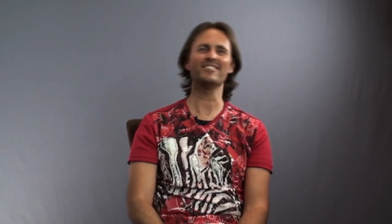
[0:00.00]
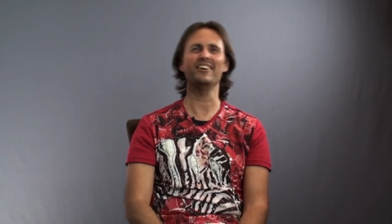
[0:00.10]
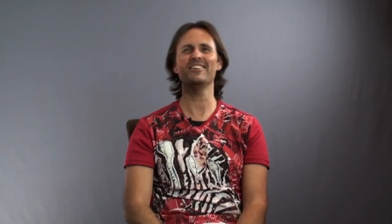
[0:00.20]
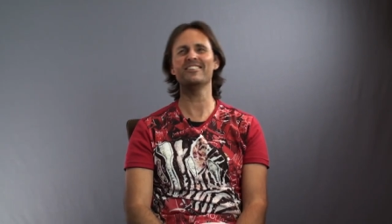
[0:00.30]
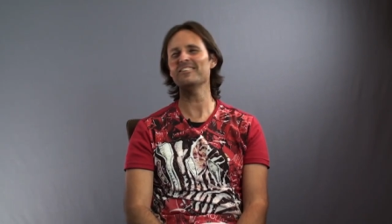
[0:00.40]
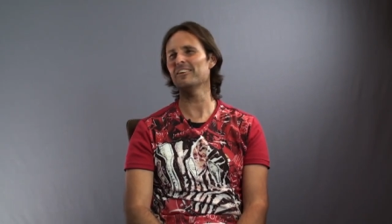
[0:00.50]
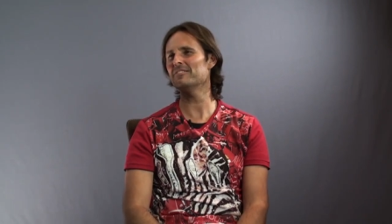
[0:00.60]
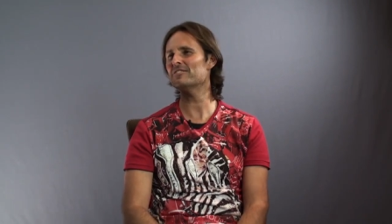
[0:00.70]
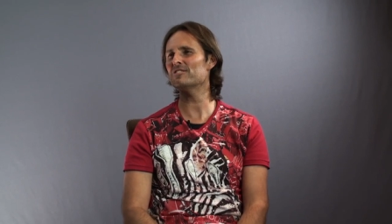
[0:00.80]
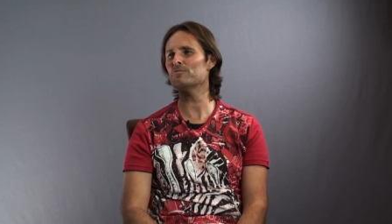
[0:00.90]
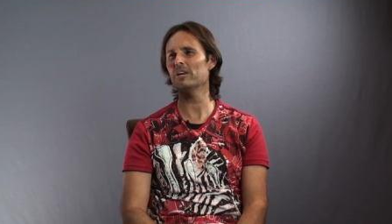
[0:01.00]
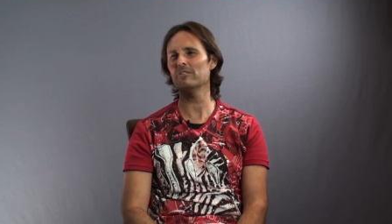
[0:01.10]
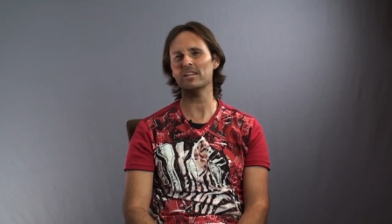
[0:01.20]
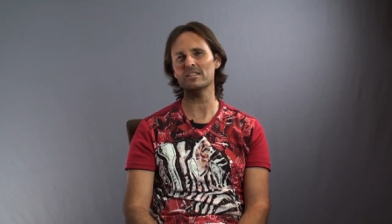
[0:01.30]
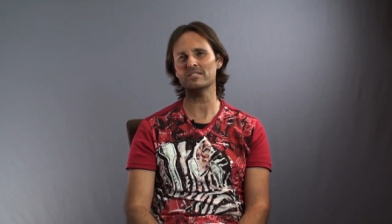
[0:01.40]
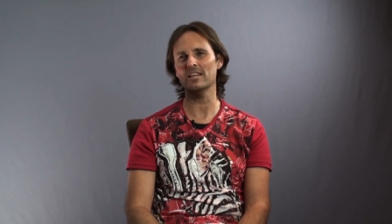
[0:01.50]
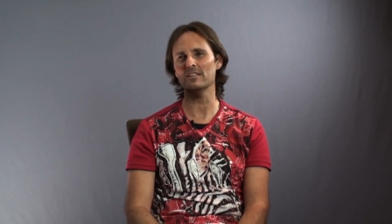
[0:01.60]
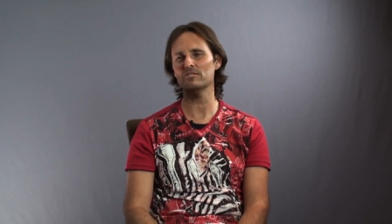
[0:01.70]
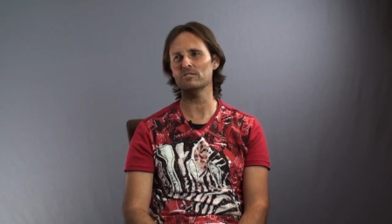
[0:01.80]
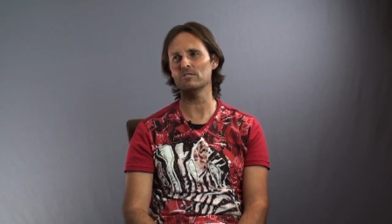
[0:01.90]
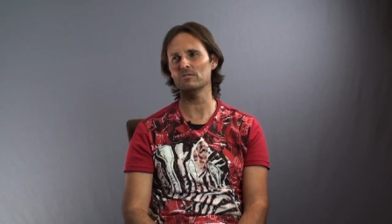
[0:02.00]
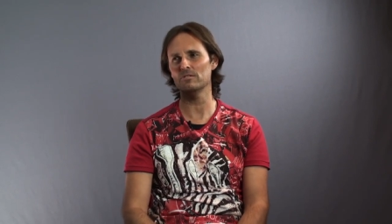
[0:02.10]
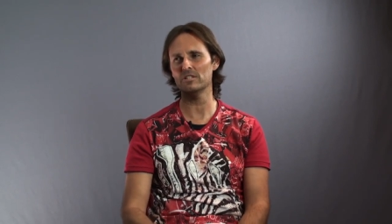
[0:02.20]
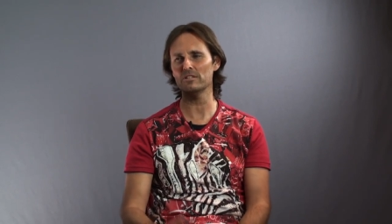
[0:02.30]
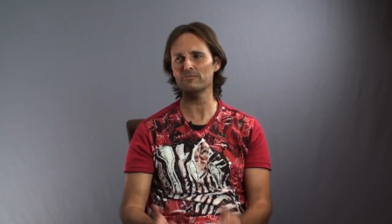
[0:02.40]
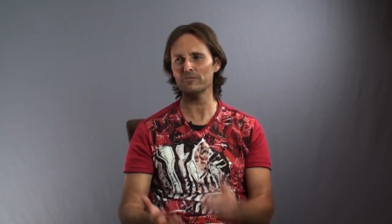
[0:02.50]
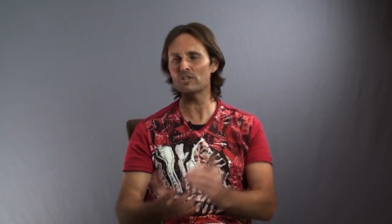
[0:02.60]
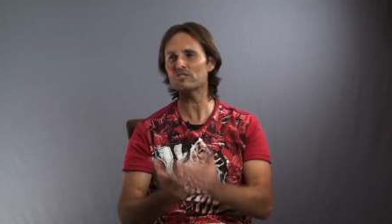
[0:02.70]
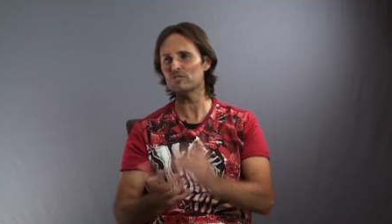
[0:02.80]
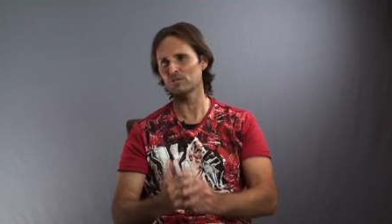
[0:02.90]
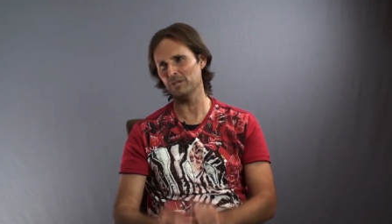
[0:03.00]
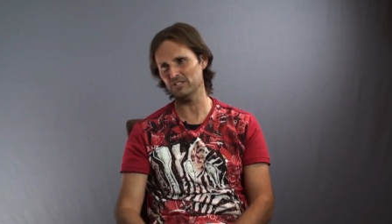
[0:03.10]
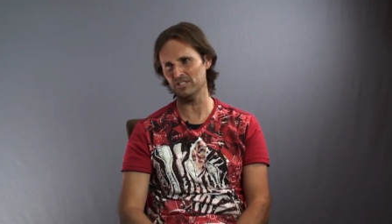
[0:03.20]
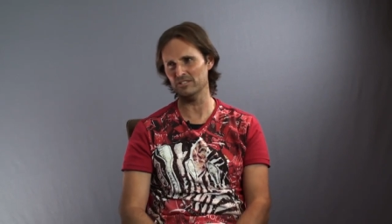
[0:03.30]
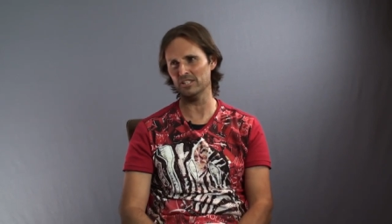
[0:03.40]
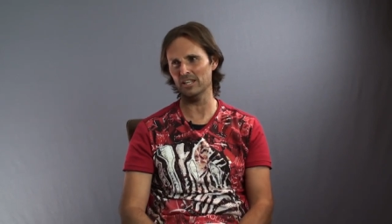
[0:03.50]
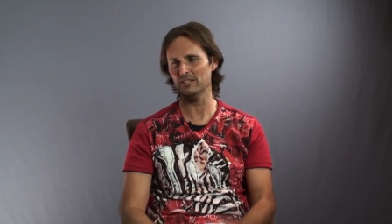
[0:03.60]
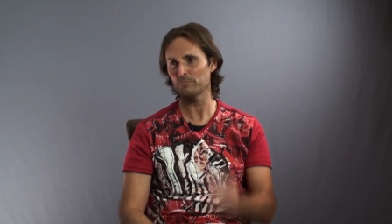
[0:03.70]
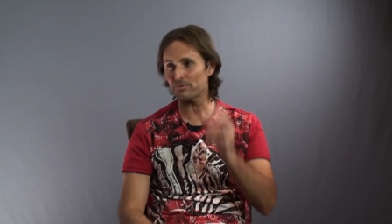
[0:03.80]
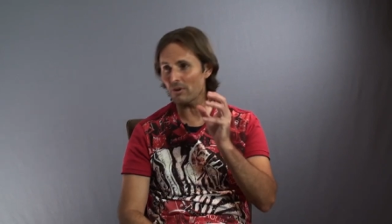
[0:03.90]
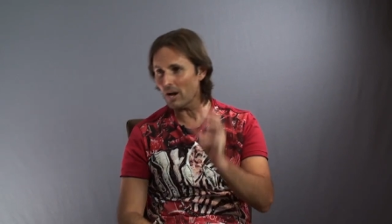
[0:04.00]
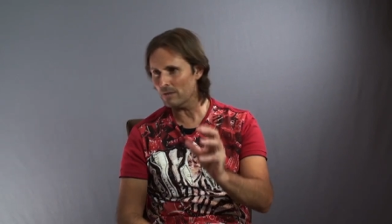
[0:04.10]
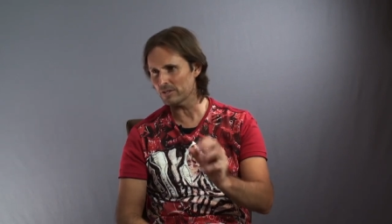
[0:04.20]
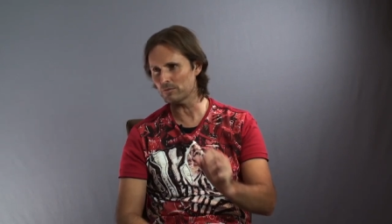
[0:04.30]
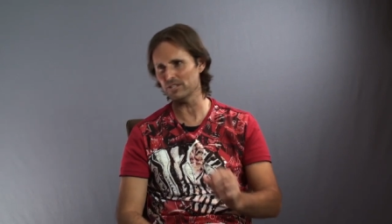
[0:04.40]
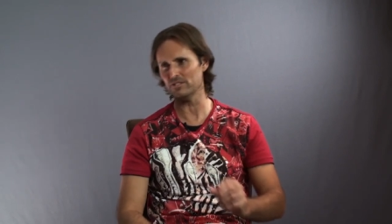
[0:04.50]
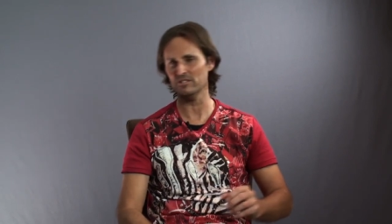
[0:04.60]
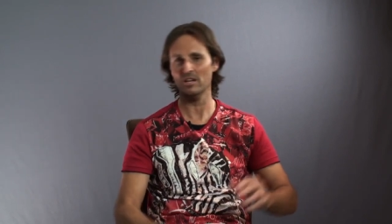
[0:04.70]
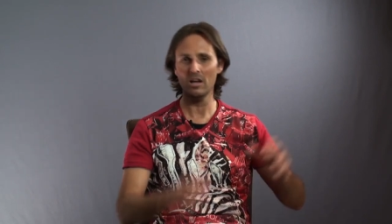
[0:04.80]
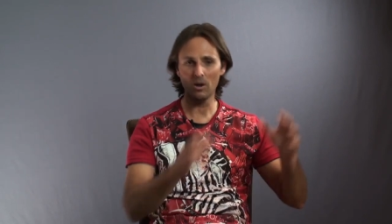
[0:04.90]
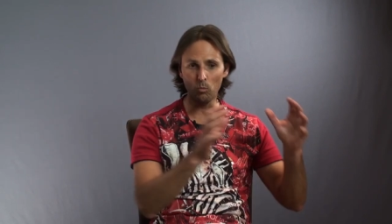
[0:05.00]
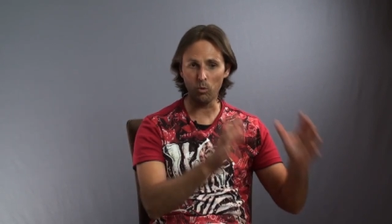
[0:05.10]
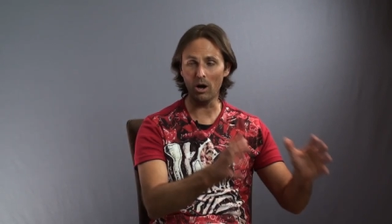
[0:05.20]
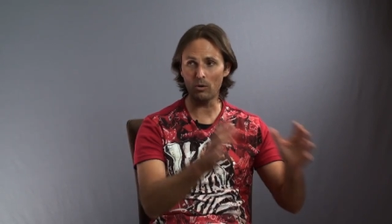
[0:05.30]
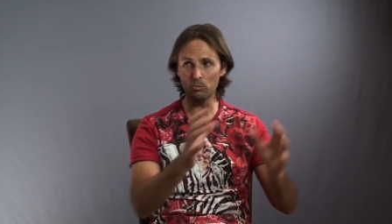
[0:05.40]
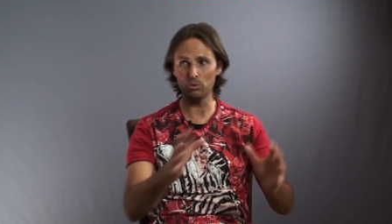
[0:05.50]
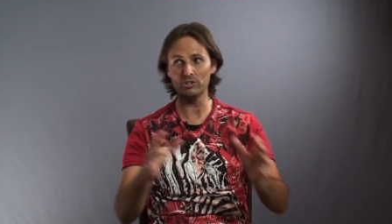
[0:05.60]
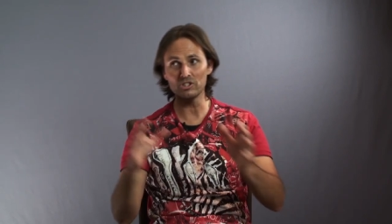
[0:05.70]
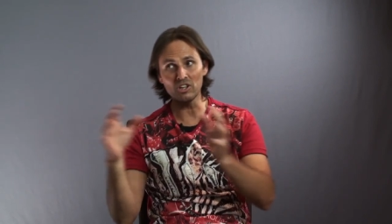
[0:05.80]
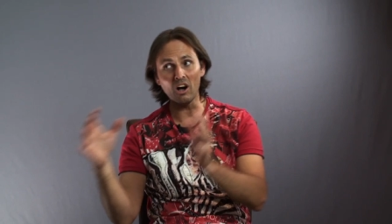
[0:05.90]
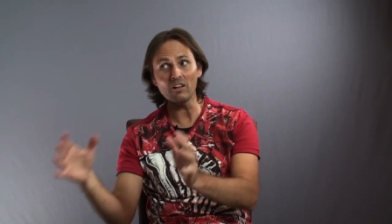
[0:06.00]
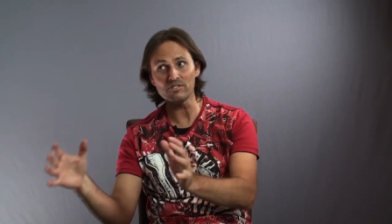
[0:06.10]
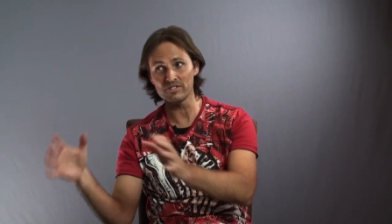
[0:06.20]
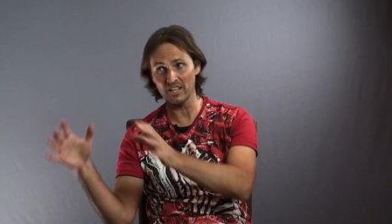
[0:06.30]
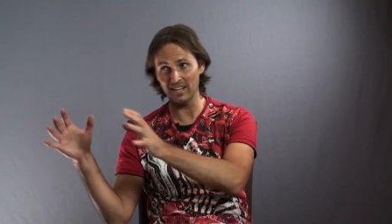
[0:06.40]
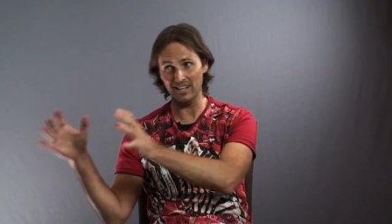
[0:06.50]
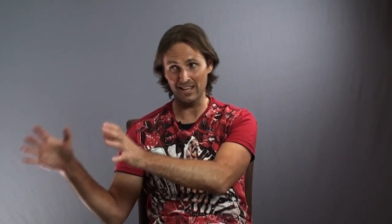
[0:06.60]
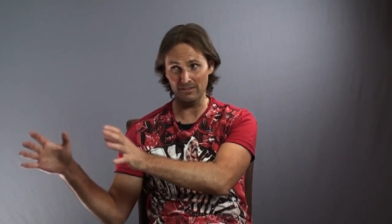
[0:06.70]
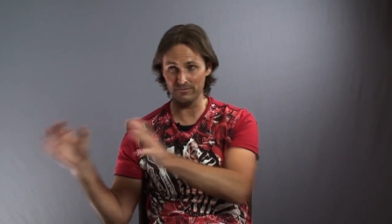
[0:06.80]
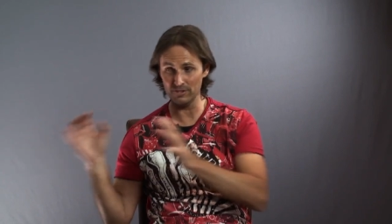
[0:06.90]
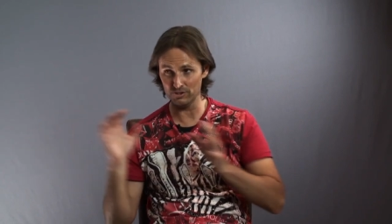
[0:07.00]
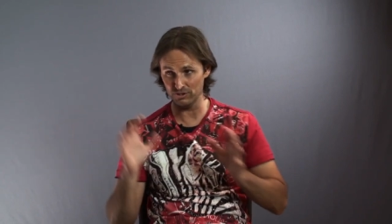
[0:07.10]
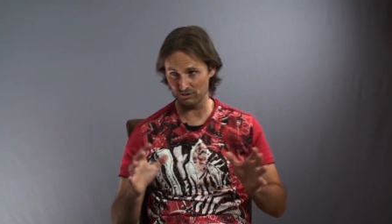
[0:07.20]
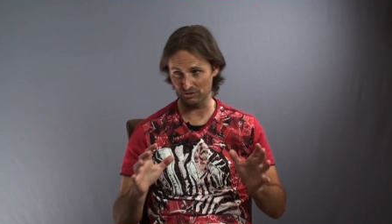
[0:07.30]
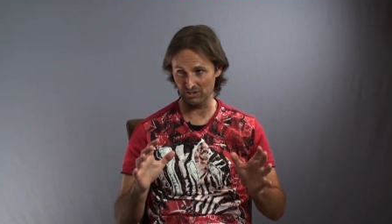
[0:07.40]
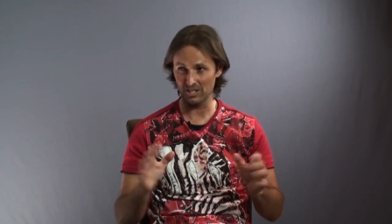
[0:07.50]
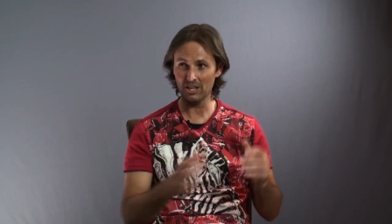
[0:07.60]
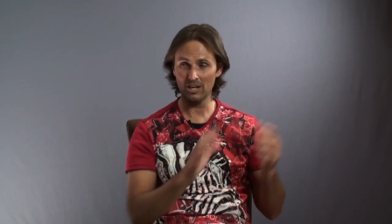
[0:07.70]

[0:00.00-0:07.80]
so, you know, this is where it gets down to the first two questions again, the primary questions. What would God's love do?